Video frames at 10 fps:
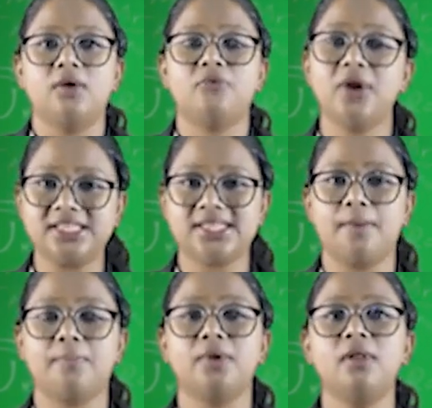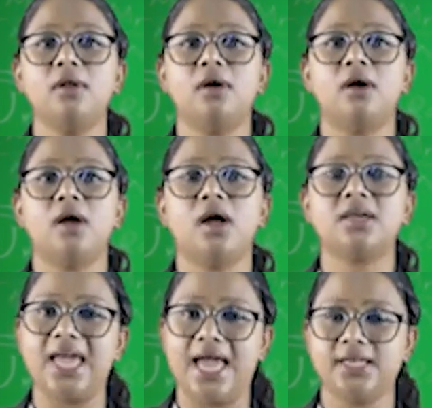For example,
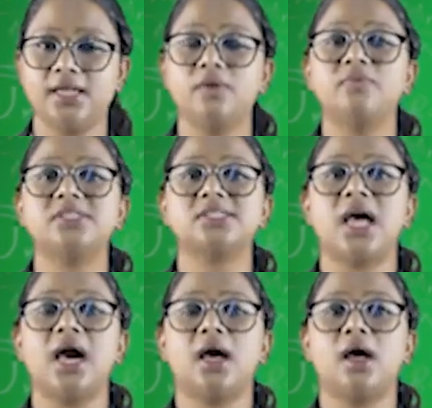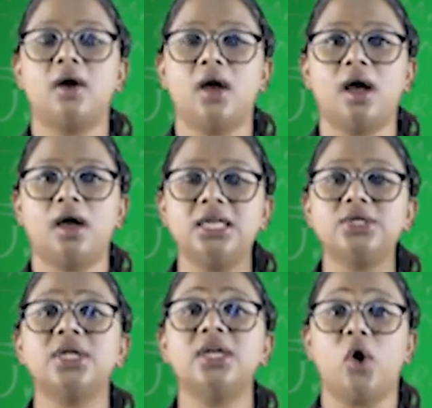a candle which is
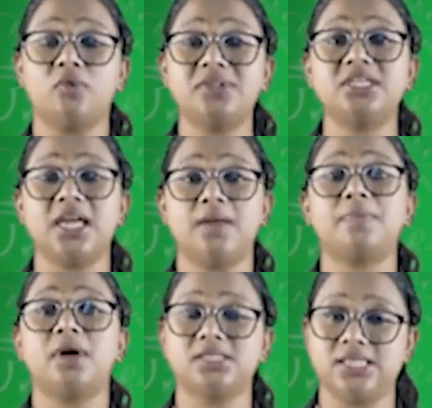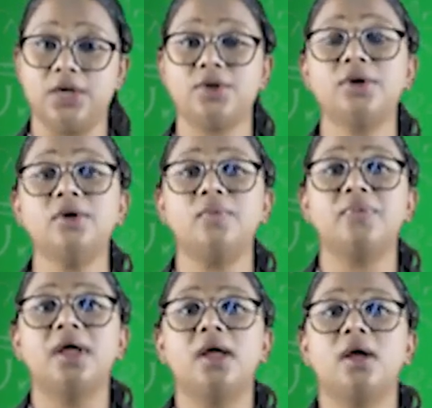initially of the shape a
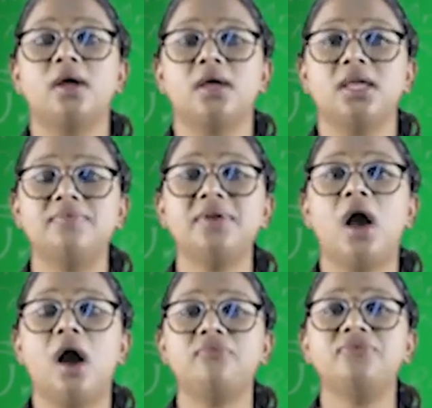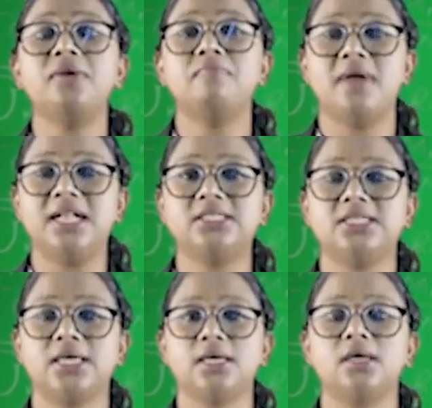cylinder, even after
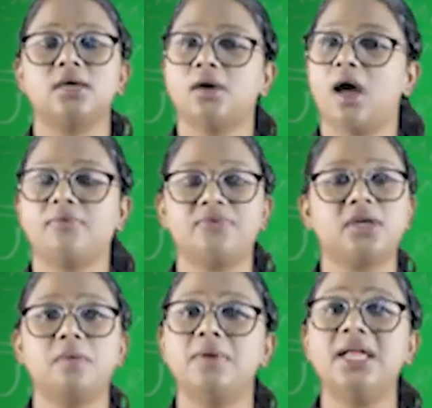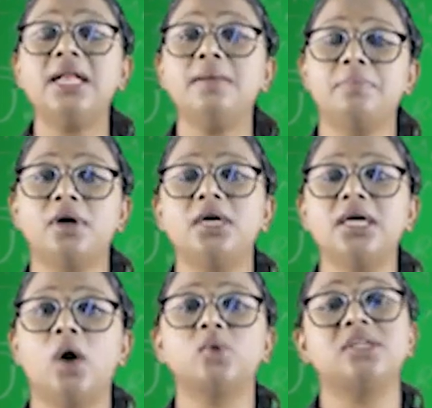melting, after completely
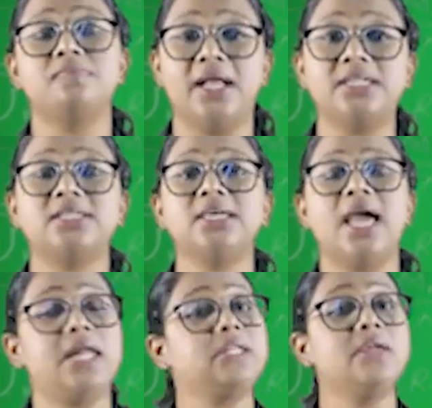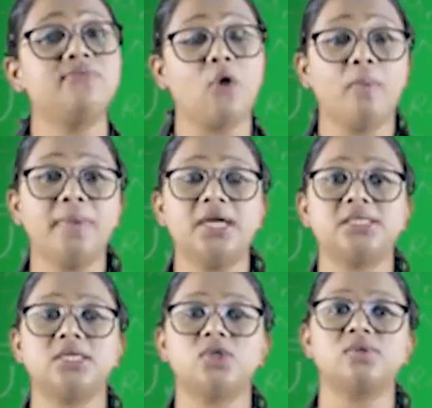burning out and melting and deforming
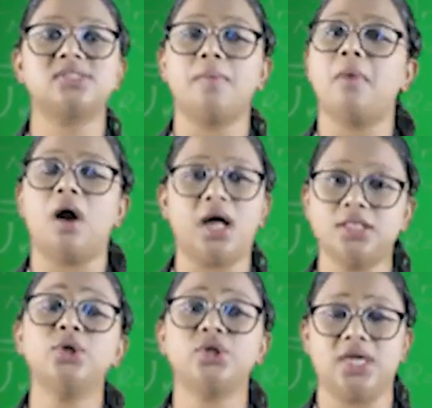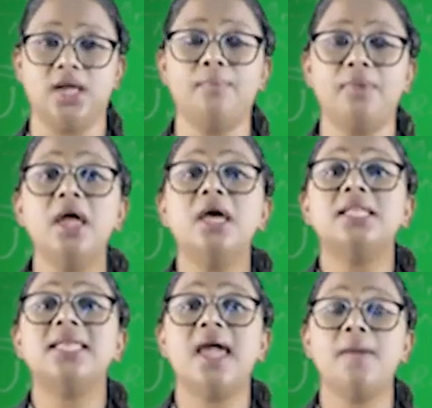it into some other shape,
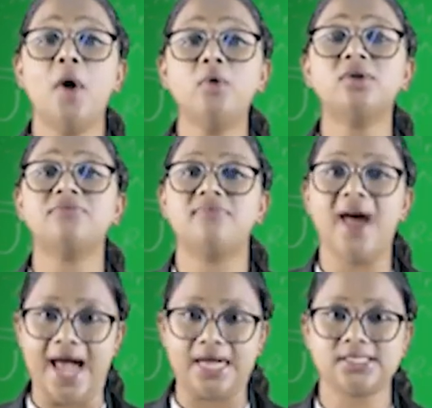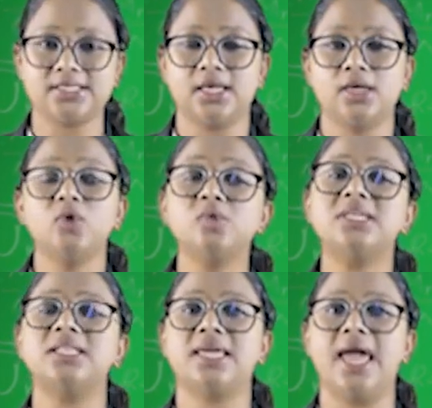the amount of wax used
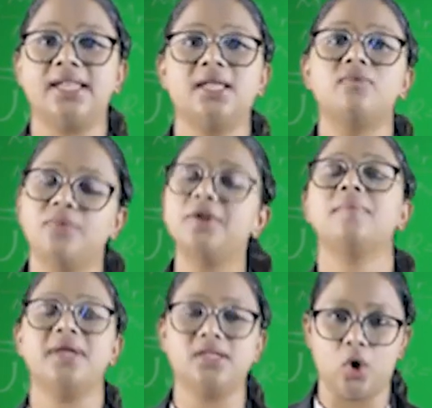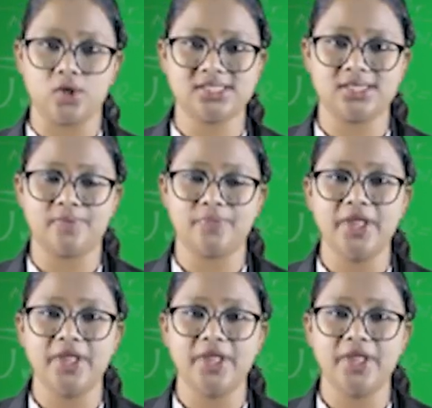in the candle will remain constant.